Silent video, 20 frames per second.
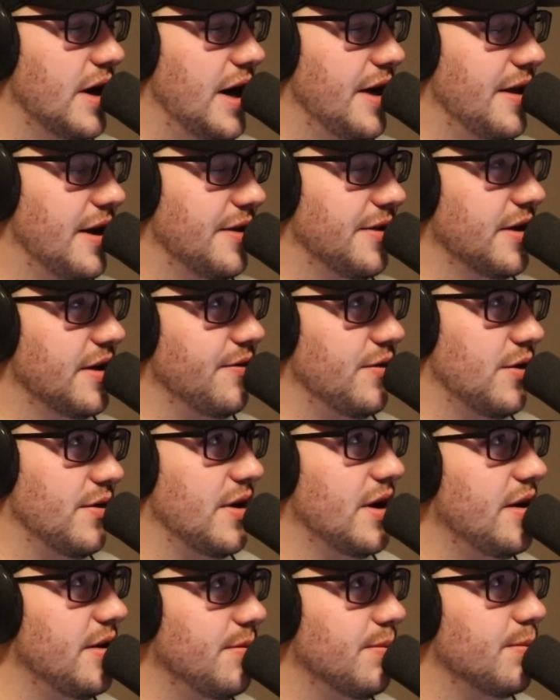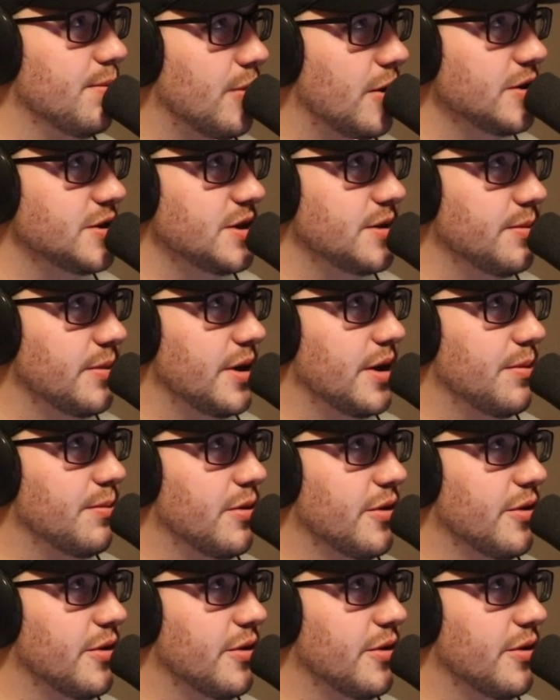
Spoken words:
I think if you have any marching band